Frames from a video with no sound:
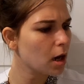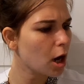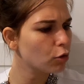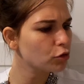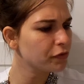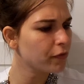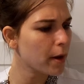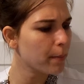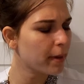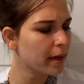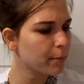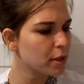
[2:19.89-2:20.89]
Ultrafine
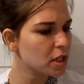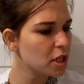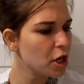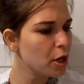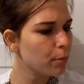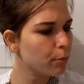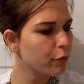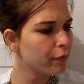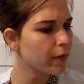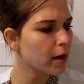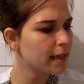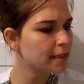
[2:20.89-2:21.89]
pigments
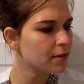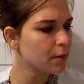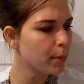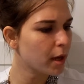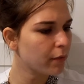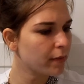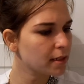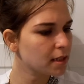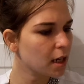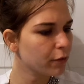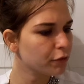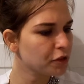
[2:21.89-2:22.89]
provide the perfect
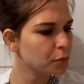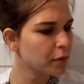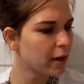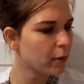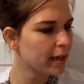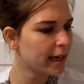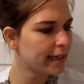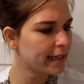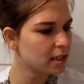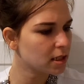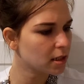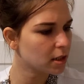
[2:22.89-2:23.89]
coverage without
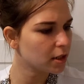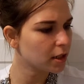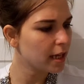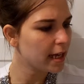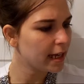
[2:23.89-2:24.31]
caking to look.